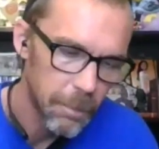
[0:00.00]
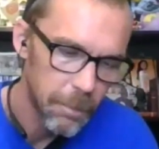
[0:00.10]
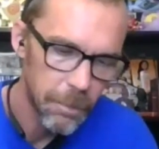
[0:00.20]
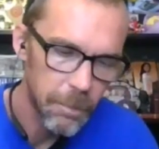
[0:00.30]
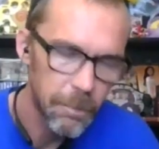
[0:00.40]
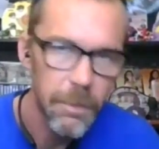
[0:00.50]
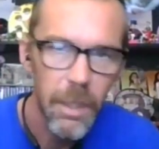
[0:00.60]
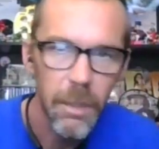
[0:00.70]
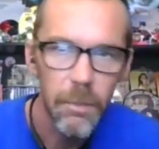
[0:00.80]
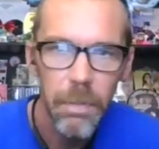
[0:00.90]
So we
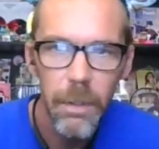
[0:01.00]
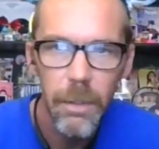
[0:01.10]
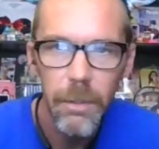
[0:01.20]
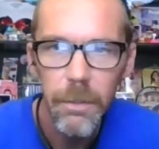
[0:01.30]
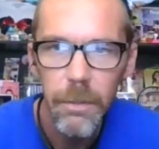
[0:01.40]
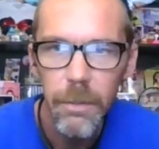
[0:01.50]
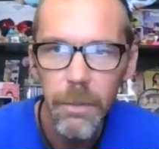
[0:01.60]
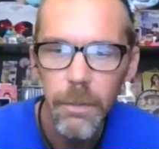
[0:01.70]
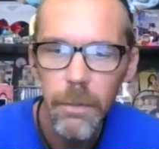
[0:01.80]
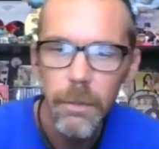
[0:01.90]
started playing this
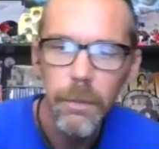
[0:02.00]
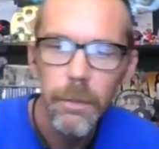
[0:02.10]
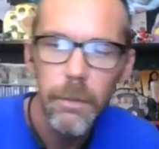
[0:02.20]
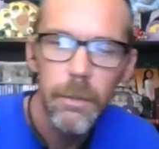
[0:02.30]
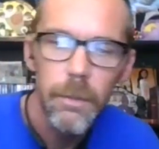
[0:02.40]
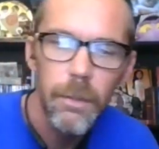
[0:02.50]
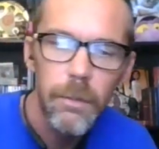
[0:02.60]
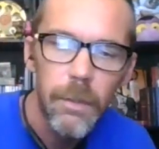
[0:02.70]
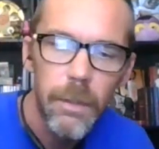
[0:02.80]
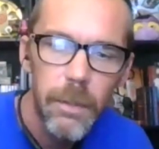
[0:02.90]
the other
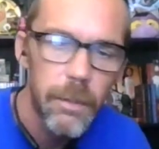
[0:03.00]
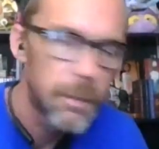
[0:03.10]
night.